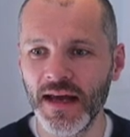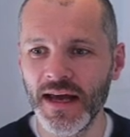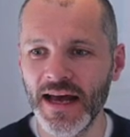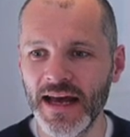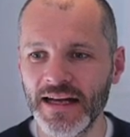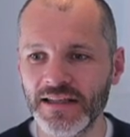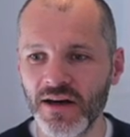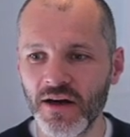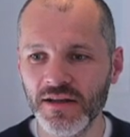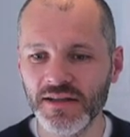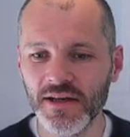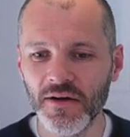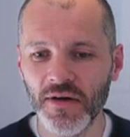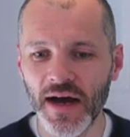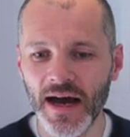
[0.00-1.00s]
It's
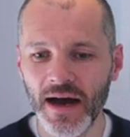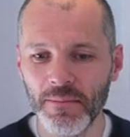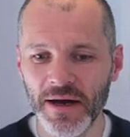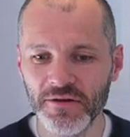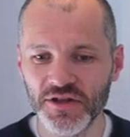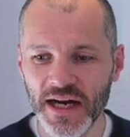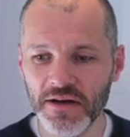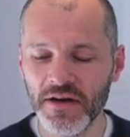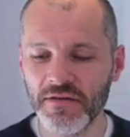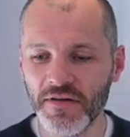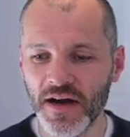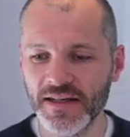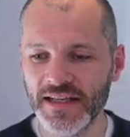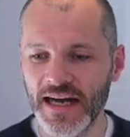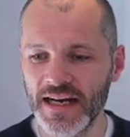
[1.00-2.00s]
also about generative
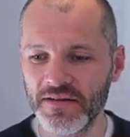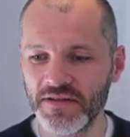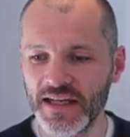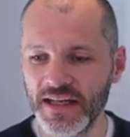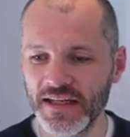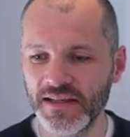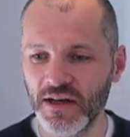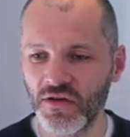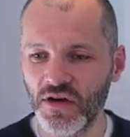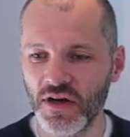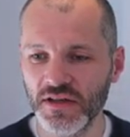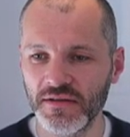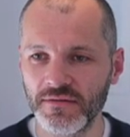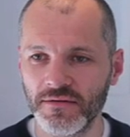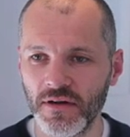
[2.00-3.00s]
art NFTs
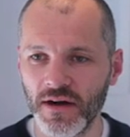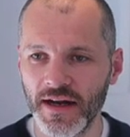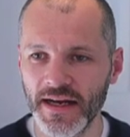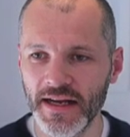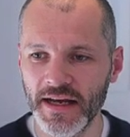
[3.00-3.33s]
across a variety